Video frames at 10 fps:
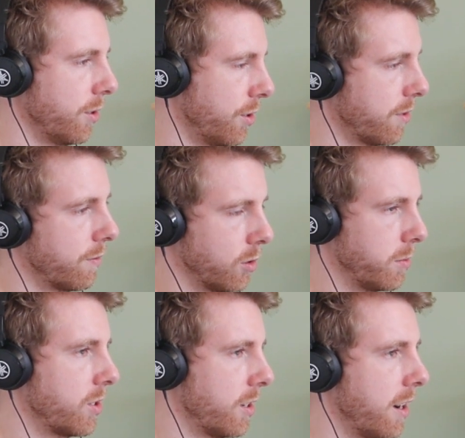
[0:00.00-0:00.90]
solution for
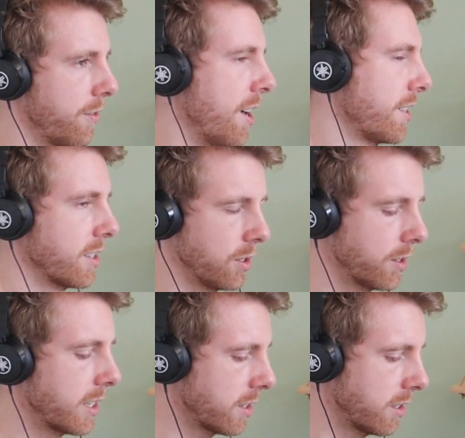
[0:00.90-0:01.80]
rheumatoid arthritis. There's a lot
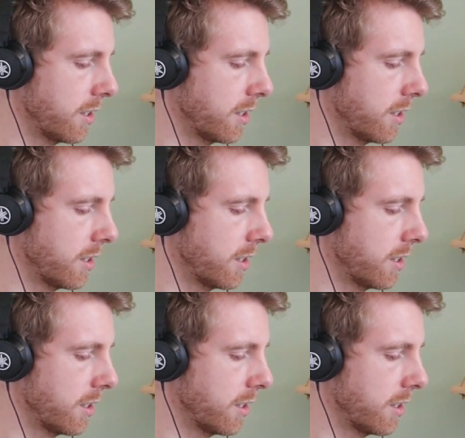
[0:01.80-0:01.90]
of things